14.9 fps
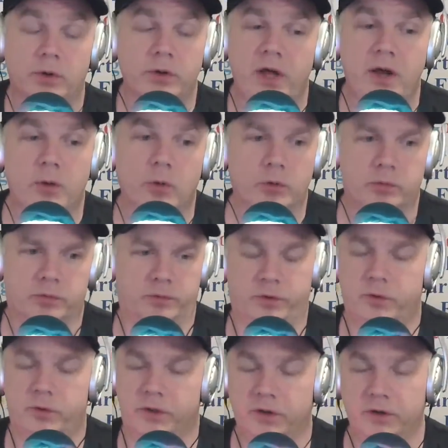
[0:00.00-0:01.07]
Oh, yeah. Oh, are
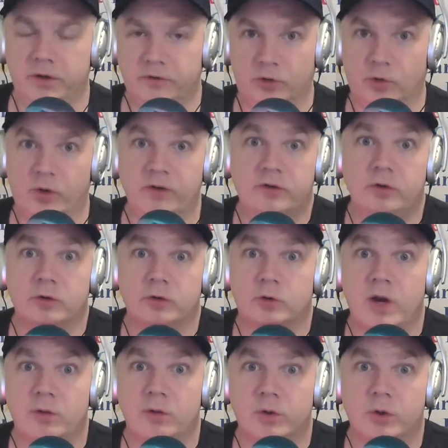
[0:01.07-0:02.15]
you kidding? It's still a
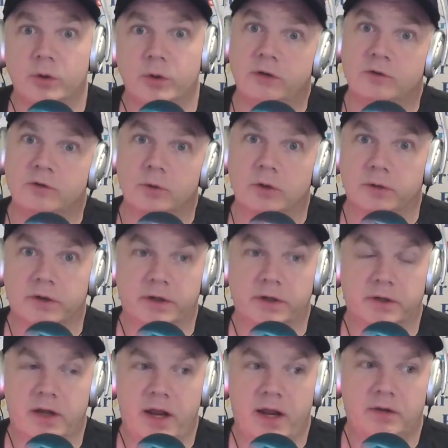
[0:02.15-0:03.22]
great recruiting tool.
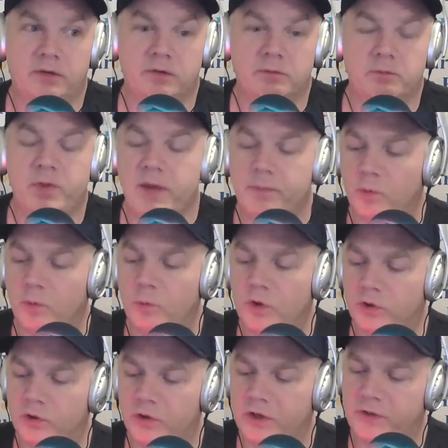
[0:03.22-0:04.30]
People
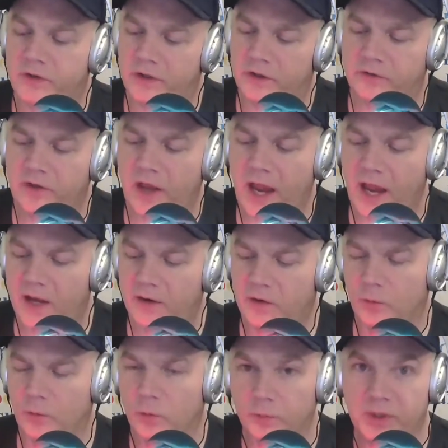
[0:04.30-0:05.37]
will look at this, and
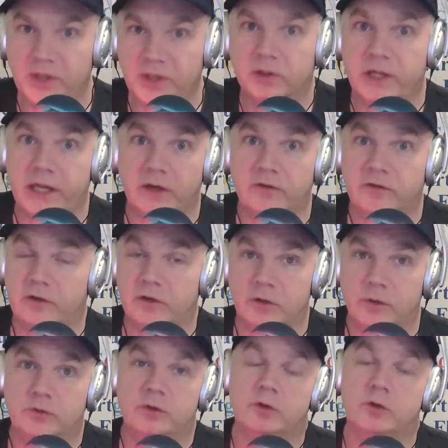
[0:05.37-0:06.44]
there will be links in
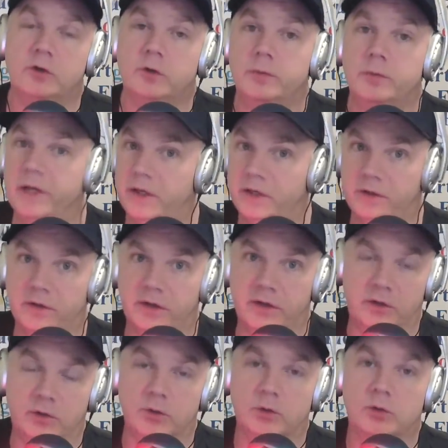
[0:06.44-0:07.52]
YouTube
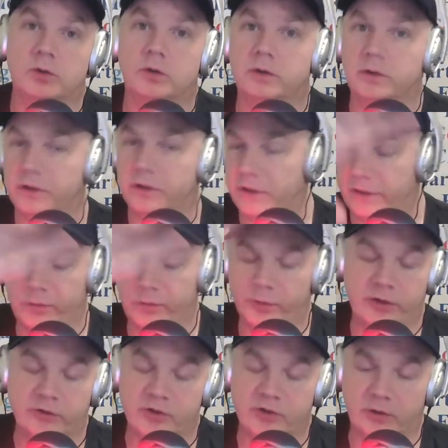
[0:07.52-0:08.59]
and Google and everywhere
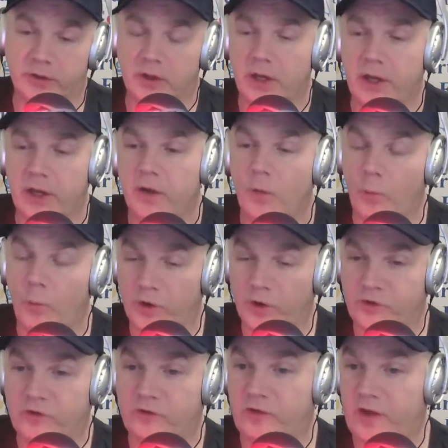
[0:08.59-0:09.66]
else you look,
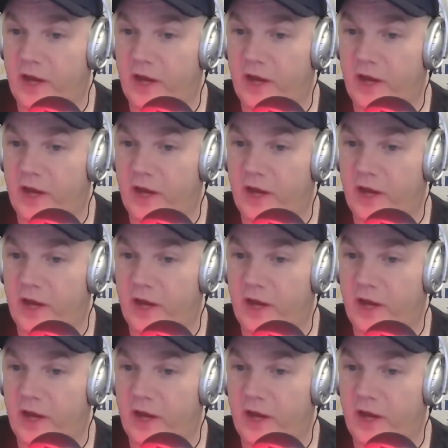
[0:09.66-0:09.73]
which